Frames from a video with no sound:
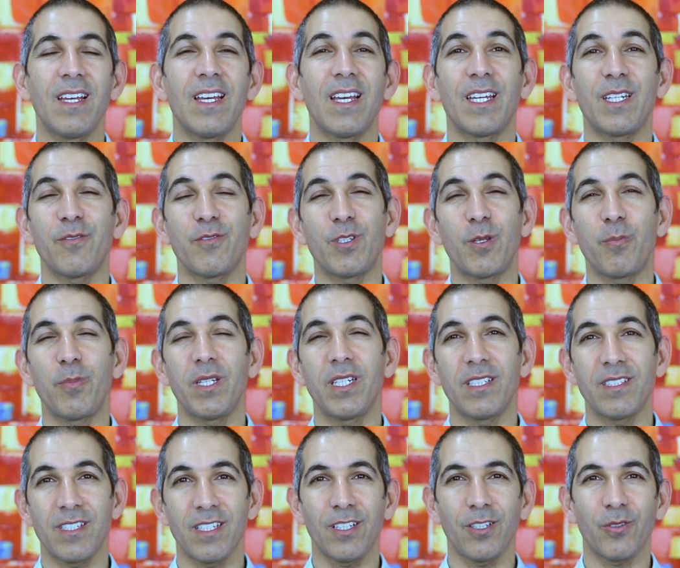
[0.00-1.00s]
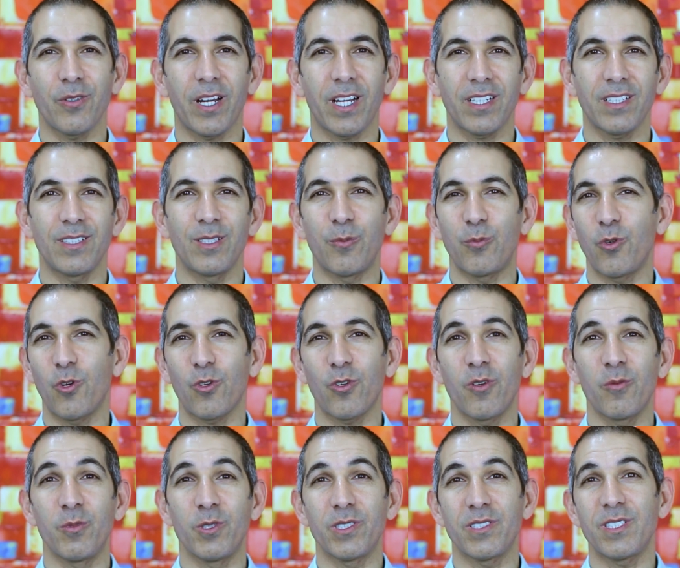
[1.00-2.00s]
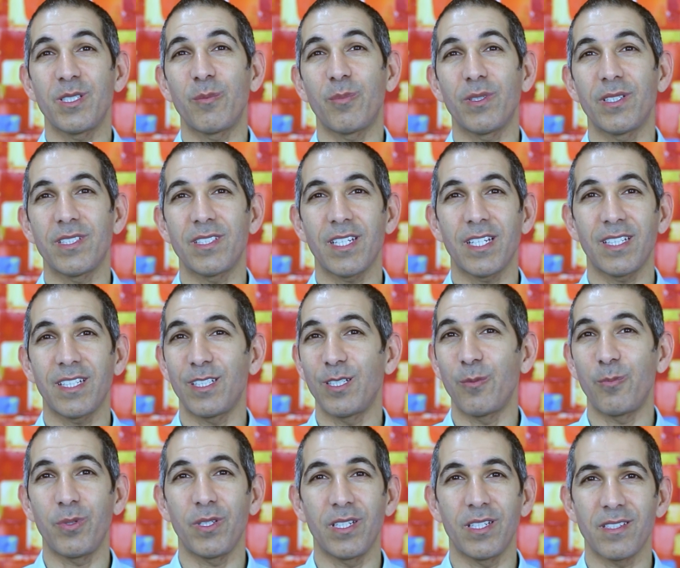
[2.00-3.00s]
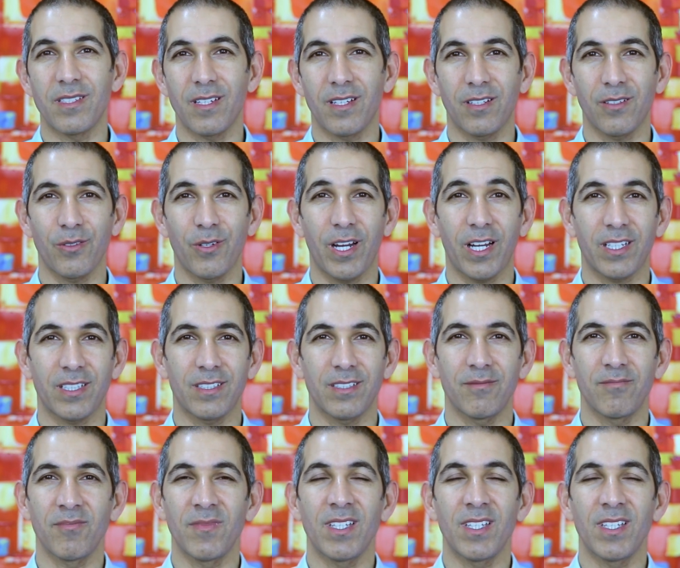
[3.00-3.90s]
And if the PIN is incorrect, the program will simply say that the PIN is incorrect.